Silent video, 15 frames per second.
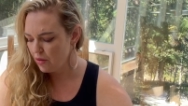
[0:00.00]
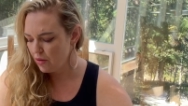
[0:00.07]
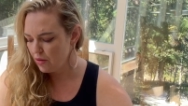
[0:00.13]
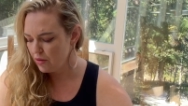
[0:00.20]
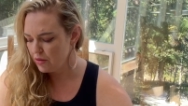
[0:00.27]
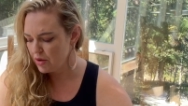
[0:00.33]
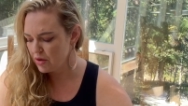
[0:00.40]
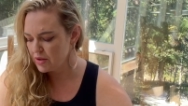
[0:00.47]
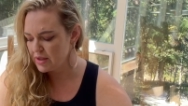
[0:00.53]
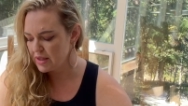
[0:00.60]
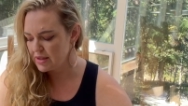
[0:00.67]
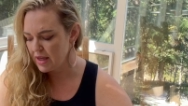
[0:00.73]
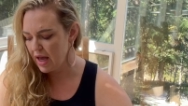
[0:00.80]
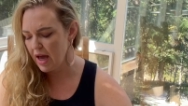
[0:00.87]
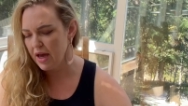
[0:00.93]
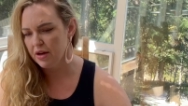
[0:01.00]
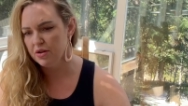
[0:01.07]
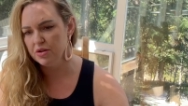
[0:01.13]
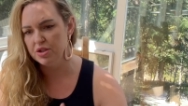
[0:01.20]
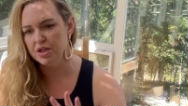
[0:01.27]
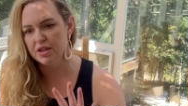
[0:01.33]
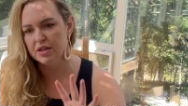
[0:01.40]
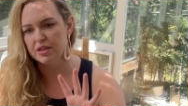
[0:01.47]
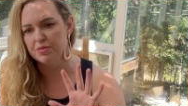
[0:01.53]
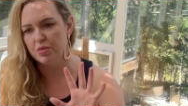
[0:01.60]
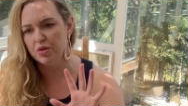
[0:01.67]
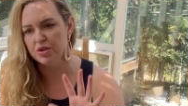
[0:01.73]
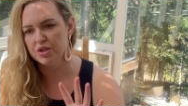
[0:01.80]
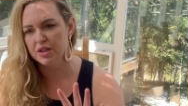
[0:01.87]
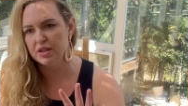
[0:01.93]
there's this energy that's
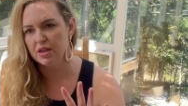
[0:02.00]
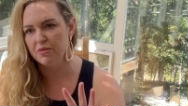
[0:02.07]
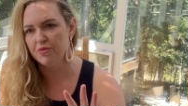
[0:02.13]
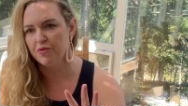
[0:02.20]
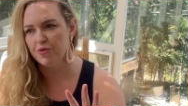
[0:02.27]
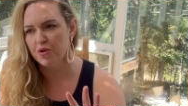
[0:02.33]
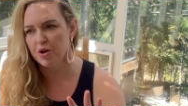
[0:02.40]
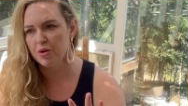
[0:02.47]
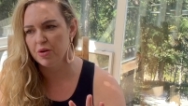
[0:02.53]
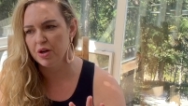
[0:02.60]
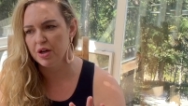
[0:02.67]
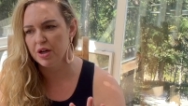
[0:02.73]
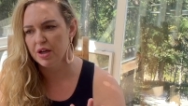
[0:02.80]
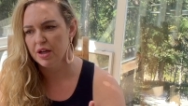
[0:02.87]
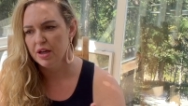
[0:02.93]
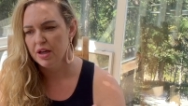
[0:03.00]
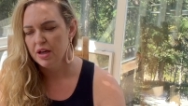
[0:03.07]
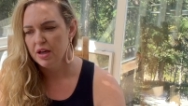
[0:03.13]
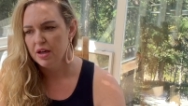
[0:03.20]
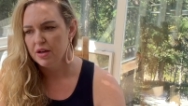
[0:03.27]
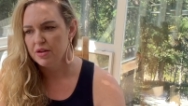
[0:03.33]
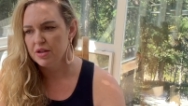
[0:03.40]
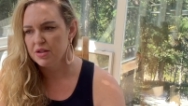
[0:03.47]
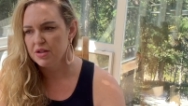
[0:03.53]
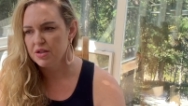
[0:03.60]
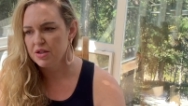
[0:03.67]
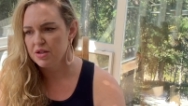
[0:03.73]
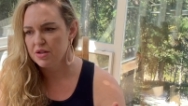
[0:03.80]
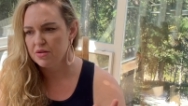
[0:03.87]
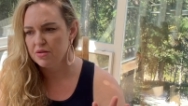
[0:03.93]
pushing them forward, this
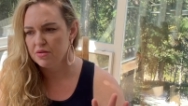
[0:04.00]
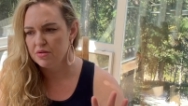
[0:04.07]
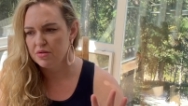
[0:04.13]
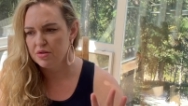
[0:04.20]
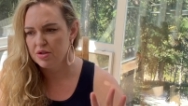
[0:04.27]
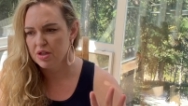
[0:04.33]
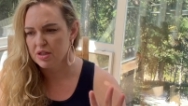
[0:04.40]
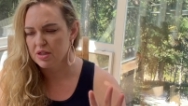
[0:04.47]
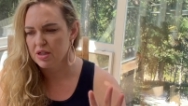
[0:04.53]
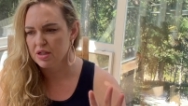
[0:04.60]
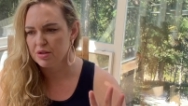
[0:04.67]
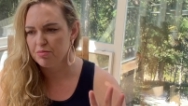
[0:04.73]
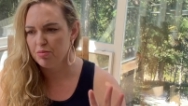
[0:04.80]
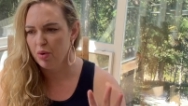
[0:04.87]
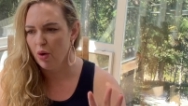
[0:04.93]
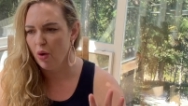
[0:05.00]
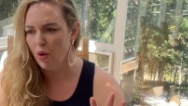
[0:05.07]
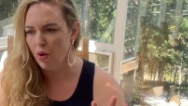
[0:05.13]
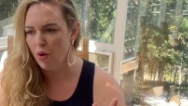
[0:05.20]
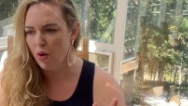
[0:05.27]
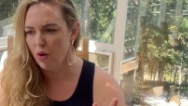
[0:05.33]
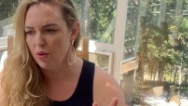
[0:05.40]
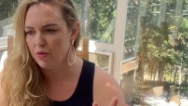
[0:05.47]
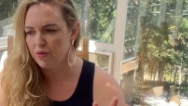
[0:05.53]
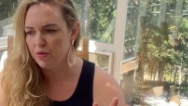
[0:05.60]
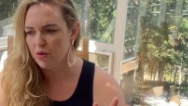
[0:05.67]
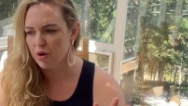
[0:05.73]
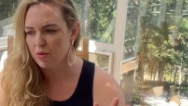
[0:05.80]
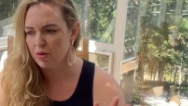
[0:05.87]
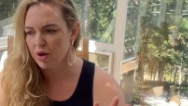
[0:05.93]
just this pull
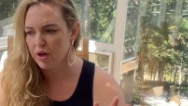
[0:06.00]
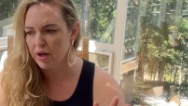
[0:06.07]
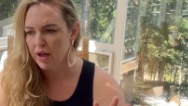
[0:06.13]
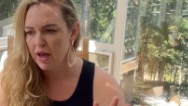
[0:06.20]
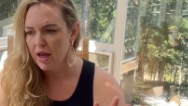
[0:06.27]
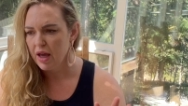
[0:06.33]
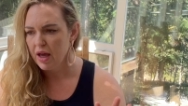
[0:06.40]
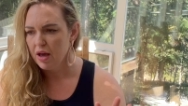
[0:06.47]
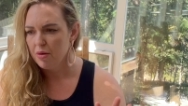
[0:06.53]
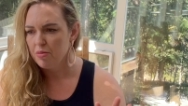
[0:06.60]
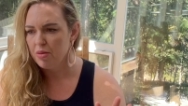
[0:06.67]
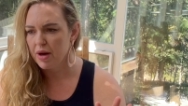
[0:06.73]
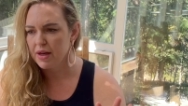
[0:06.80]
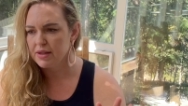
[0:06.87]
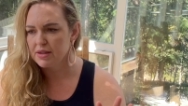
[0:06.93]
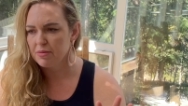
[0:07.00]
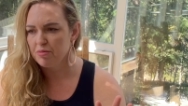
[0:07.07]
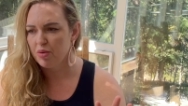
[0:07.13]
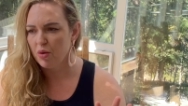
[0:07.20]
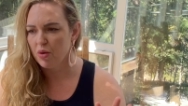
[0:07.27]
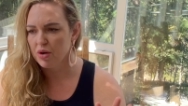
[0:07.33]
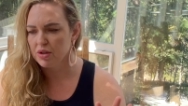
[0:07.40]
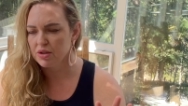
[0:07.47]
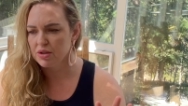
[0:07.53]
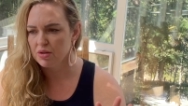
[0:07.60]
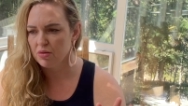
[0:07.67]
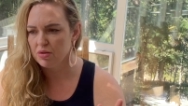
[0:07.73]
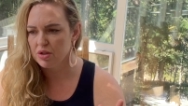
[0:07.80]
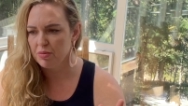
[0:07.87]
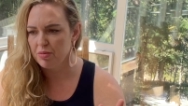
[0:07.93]
forward. But it's important
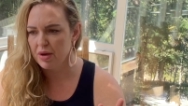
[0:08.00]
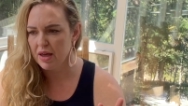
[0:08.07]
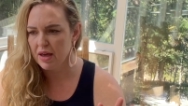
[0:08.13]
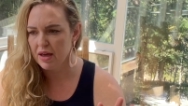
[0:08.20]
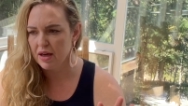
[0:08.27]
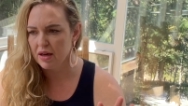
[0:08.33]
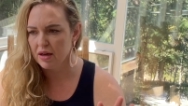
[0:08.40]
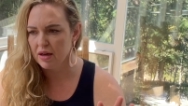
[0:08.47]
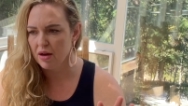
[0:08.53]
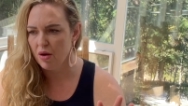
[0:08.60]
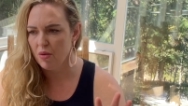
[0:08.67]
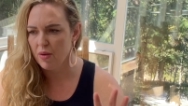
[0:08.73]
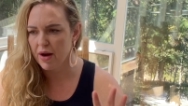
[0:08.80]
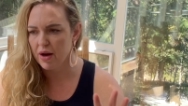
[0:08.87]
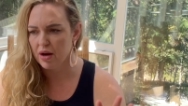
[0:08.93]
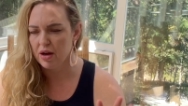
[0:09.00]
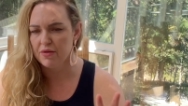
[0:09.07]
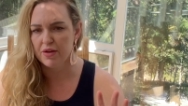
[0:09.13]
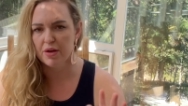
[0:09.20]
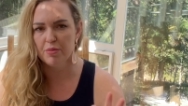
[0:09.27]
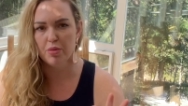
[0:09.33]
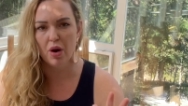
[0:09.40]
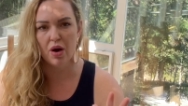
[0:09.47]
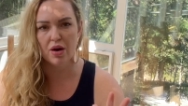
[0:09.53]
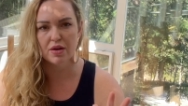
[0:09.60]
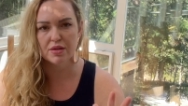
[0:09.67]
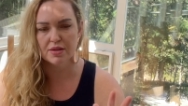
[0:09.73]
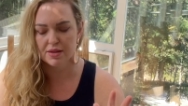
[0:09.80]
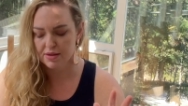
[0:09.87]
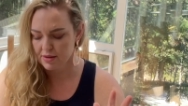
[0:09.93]
to, to be aware of
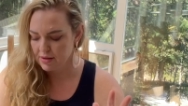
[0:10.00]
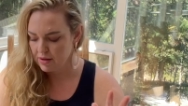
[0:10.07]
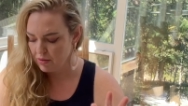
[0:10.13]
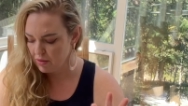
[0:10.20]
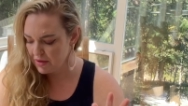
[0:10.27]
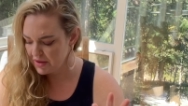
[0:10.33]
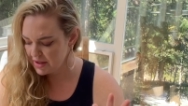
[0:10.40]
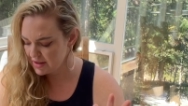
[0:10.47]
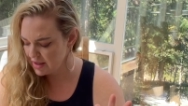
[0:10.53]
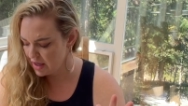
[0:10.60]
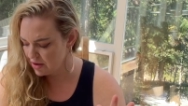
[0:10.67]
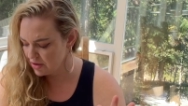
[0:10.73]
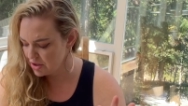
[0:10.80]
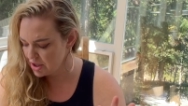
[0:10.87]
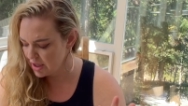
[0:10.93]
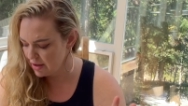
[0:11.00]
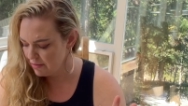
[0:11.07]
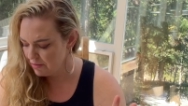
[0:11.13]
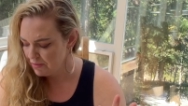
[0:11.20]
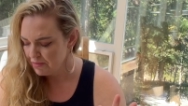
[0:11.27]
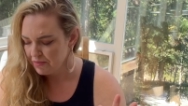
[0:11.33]
impulse with this energy.